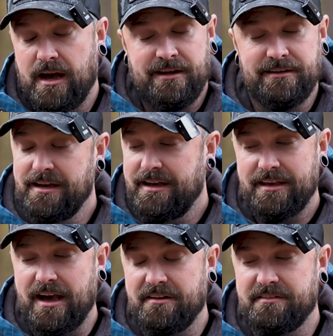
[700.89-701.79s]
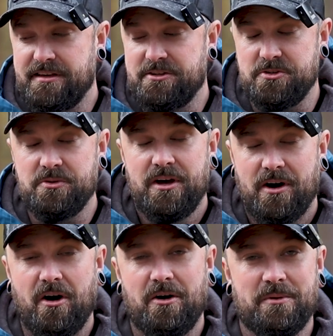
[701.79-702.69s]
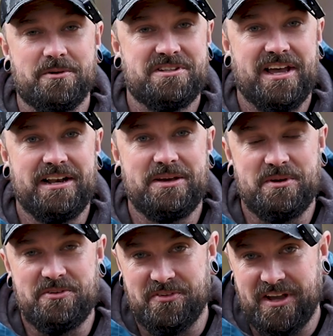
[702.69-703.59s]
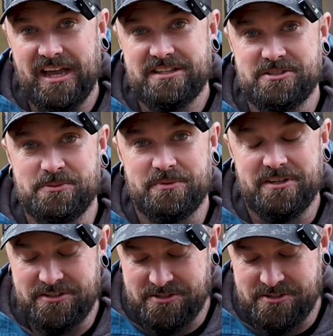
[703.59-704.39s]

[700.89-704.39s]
and guaranteed you, almost daily we forget something.